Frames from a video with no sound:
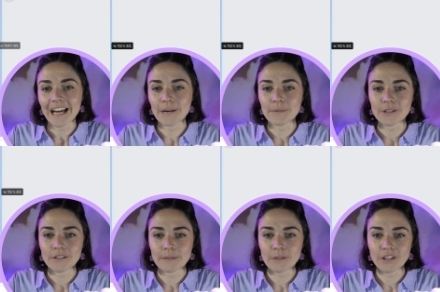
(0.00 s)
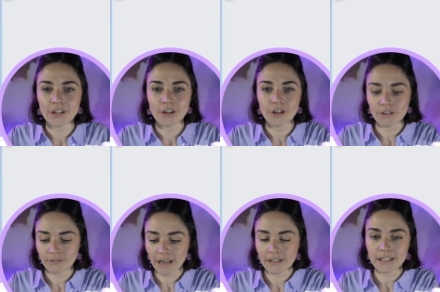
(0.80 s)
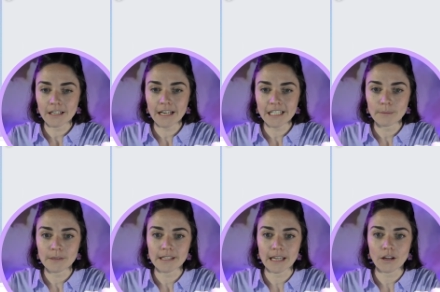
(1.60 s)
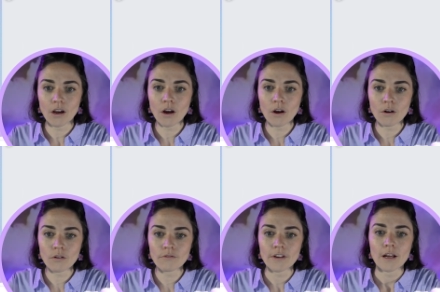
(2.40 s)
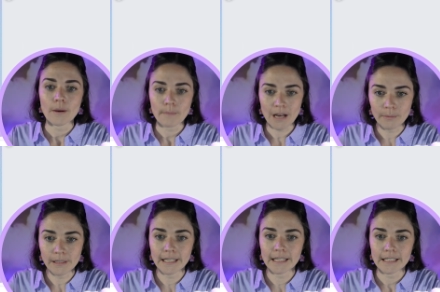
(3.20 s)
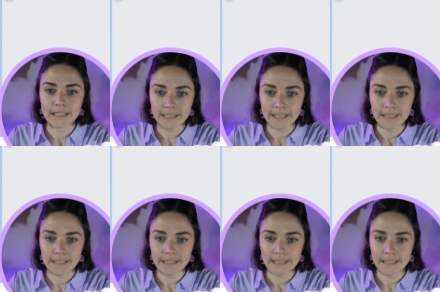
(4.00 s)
So if I'm just going to go around 90% of public